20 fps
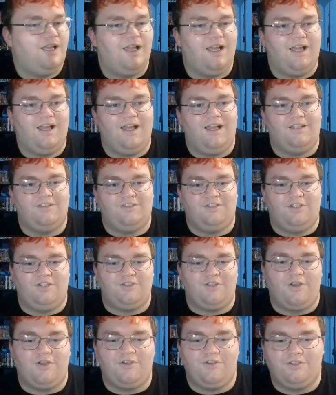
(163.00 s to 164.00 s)
To the
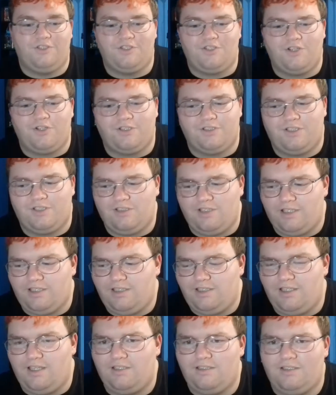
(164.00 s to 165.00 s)
Joker, and the Joker says,
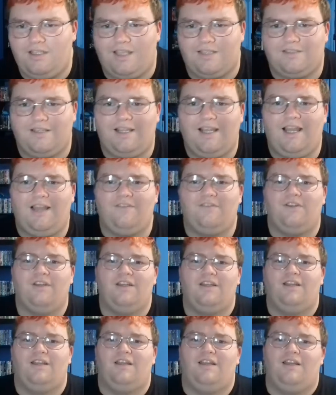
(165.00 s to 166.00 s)
like, yeah, yes I have.
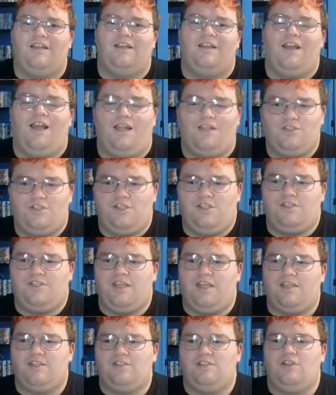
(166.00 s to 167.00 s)
And she
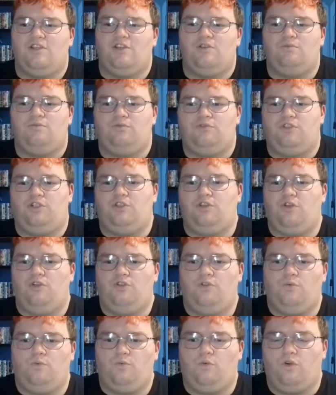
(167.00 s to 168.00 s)
says, do you know
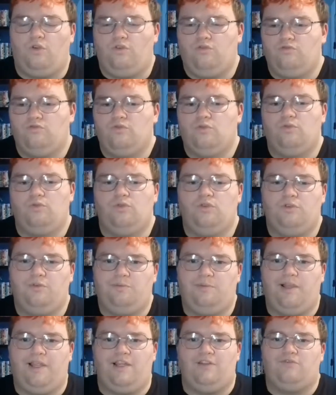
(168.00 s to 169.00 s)
the one rule
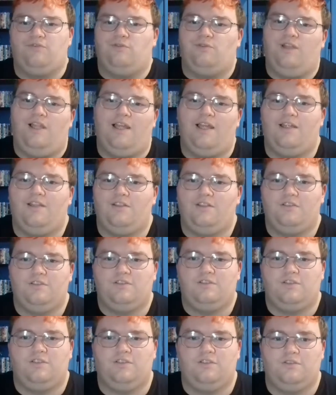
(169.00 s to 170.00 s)
of playing roulette?
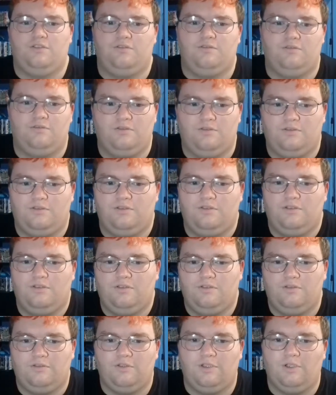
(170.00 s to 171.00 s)

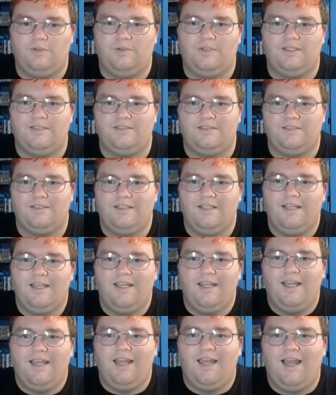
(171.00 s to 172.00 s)
No, what is it?
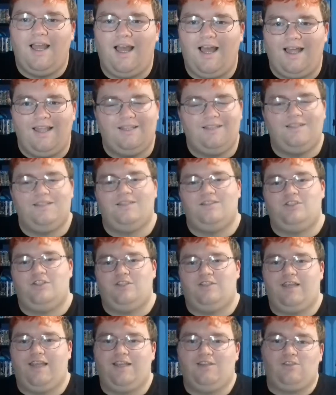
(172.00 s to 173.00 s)
And she
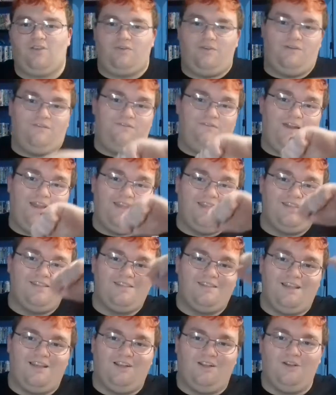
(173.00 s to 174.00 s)
takes off her
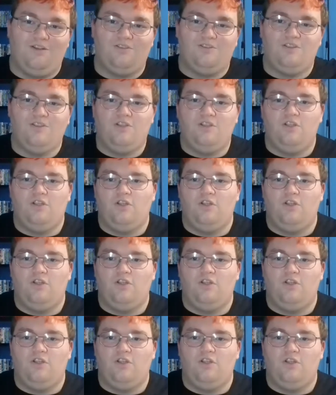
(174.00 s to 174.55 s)
face and goes,